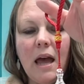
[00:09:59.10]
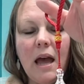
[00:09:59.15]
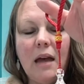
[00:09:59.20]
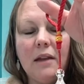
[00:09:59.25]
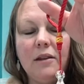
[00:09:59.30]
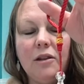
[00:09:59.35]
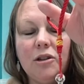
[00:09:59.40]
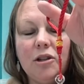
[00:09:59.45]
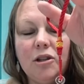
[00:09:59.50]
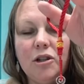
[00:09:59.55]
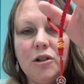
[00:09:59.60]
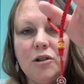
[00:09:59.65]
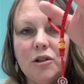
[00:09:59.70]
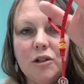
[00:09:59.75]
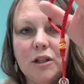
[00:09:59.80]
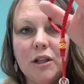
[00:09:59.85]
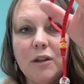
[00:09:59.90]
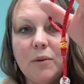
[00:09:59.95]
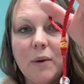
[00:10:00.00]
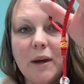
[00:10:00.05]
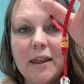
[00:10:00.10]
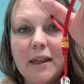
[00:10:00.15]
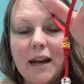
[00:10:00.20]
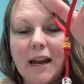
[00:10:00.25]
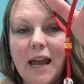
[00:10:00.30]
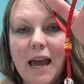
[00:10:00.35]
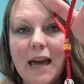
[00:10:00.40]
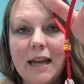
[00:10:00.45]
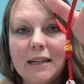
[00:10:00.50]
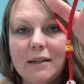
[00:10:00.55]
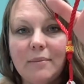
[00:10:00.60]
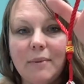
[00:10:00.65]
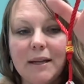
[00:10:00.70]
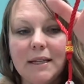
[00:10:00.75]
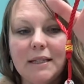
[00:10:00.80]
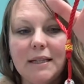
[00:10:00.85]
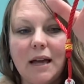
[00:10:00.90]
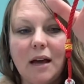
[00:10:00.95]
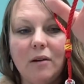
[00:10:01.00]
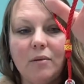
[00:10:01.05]
And this is usually the way that I end my
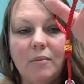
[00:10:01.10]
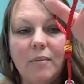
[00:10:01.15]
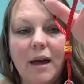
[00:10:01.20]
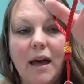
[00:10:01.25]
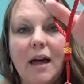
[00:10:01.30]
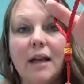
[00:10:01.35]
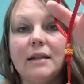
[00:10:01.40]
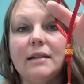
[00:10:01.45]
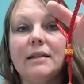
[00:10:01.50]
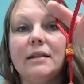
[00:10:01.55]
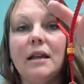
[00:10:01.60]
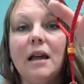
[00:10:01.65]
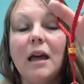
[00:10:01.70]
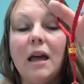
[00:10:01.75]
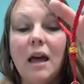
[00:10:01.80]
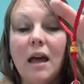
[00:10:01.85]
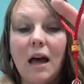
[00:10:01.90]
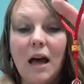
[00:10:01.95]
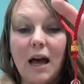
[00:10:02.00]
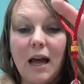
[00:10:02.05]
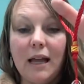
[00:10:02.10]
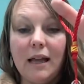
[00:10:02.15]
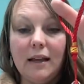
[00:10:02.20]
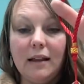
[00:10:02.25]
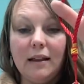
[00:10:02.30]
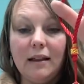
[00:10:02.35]
sound baths. I